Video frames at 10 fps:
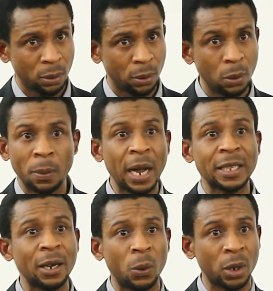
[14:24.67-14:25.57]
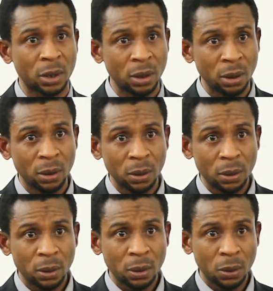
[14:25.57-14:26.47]
no matter what.
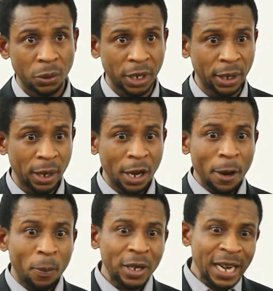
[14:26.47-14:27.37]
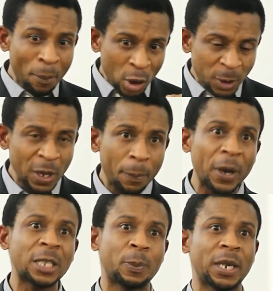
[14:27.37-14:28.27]
Okay? But there must be a
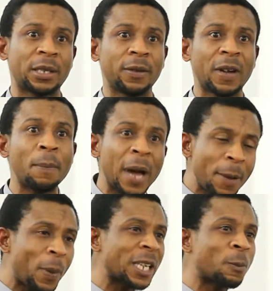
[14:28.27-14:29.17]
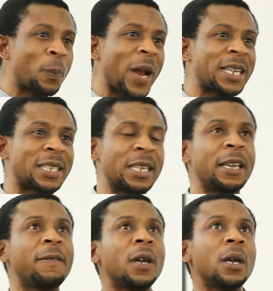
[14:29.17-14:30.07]
perspective. And my
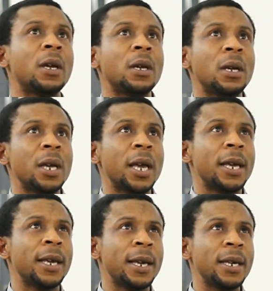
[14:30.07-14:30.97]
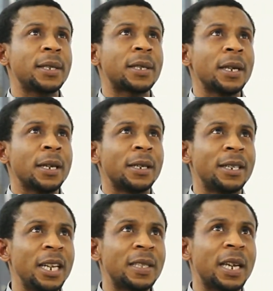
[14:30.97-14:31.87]
perspective is,
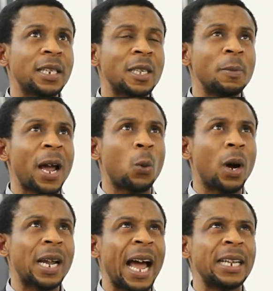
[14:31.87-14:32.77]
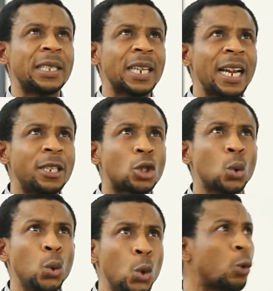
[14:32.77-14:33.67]
these days in my work, I tend to
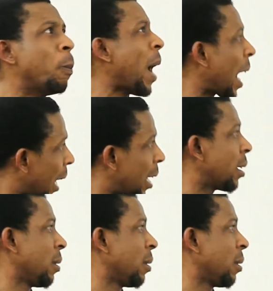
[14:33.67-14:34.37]
look back